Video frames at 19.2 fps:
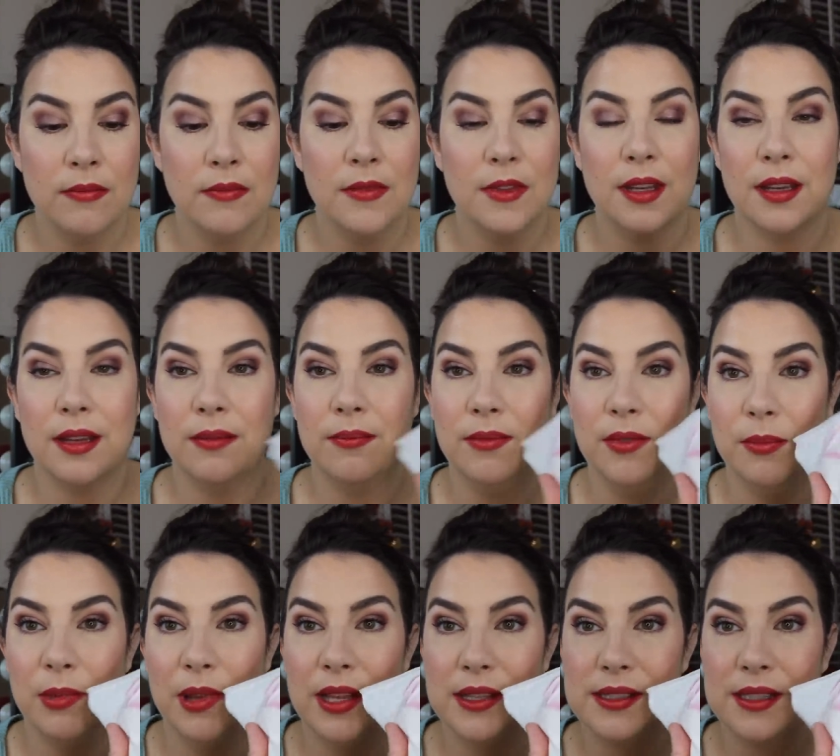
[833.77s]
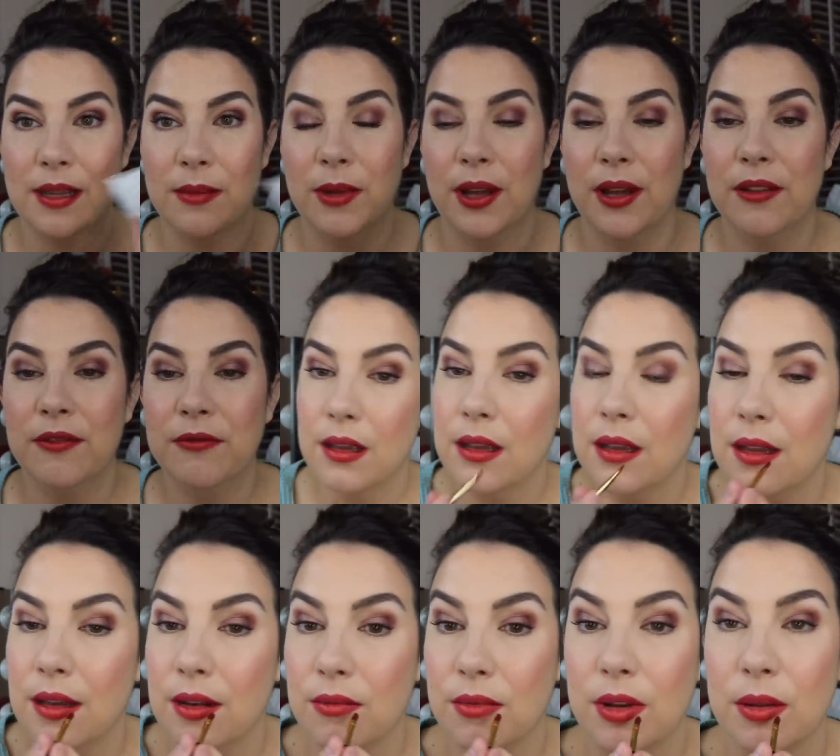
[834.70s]
Okay, we blot some off
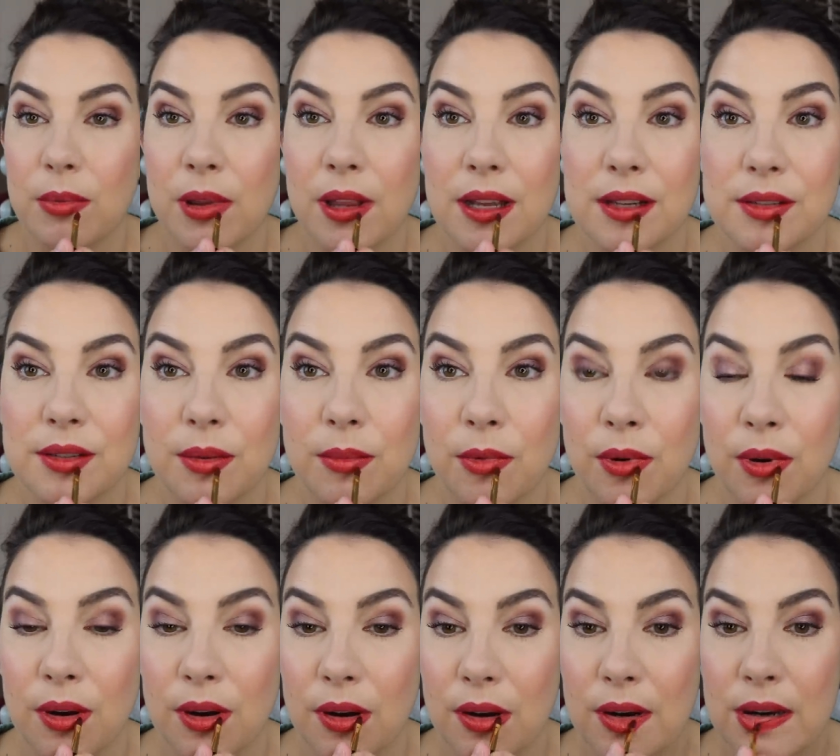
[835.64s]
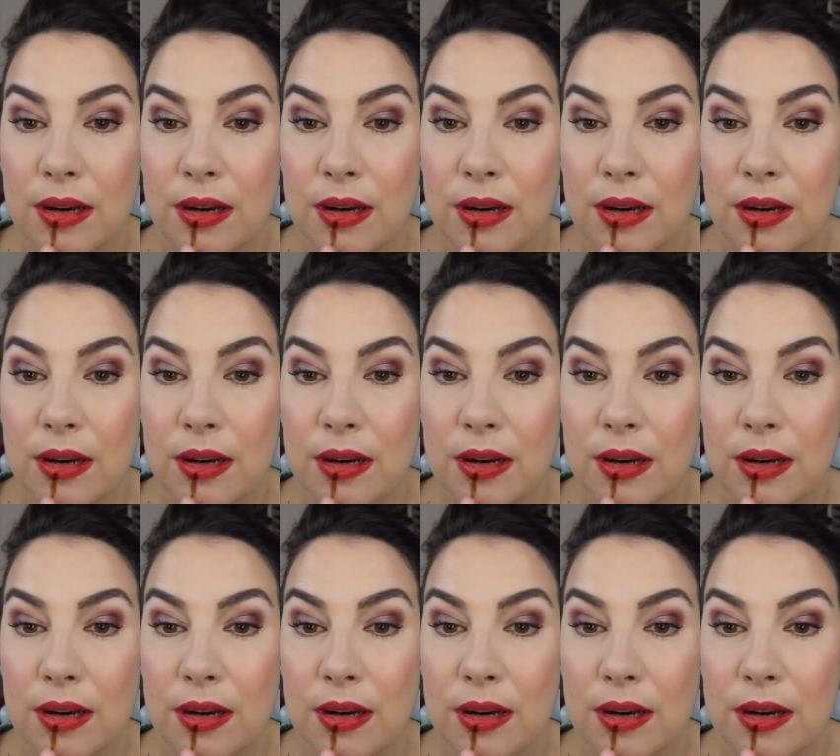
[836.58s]
and we apply some more.